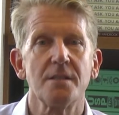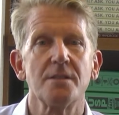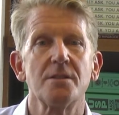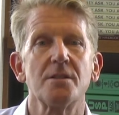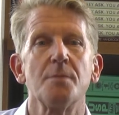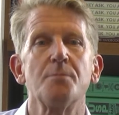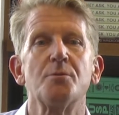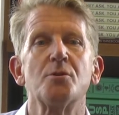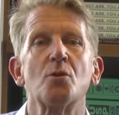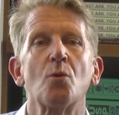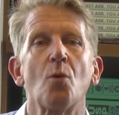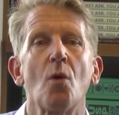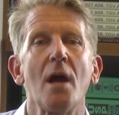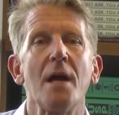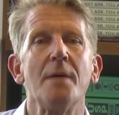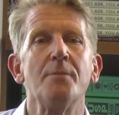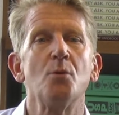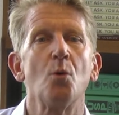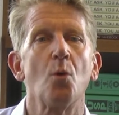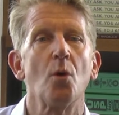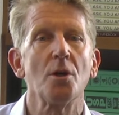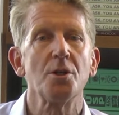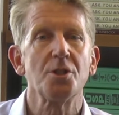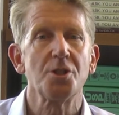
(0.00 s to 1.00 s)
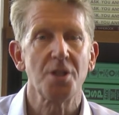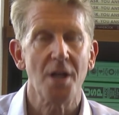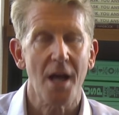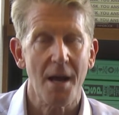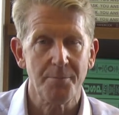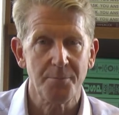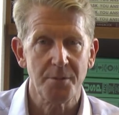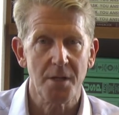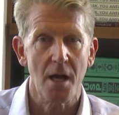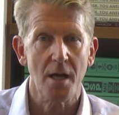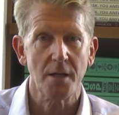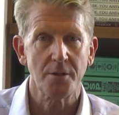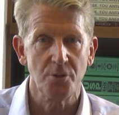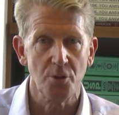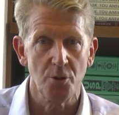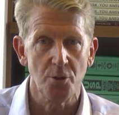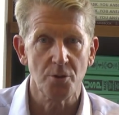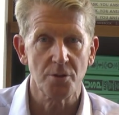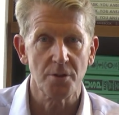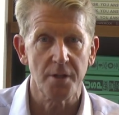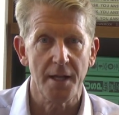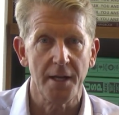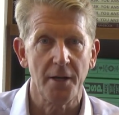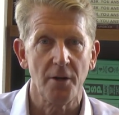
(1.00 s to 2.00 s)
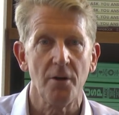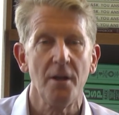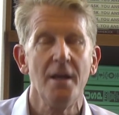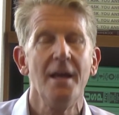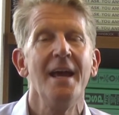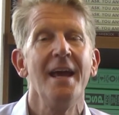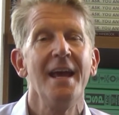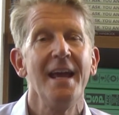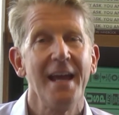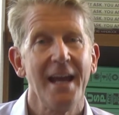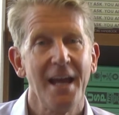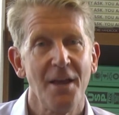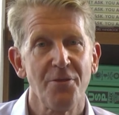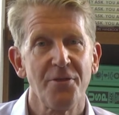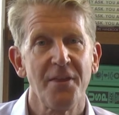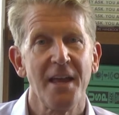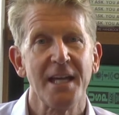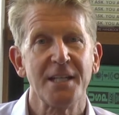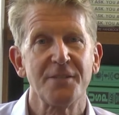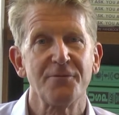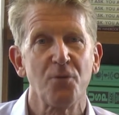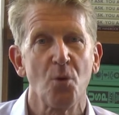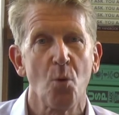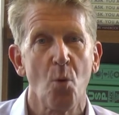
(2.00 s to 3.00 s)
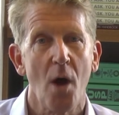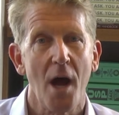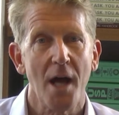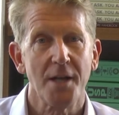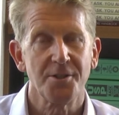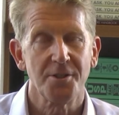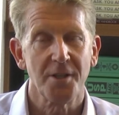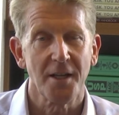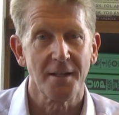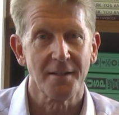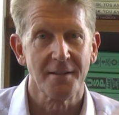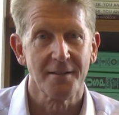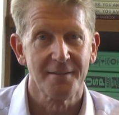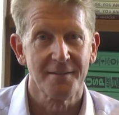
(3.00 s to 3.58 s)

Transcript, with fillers: subscribe to our Shop Talk newsletter, and thanks for watching.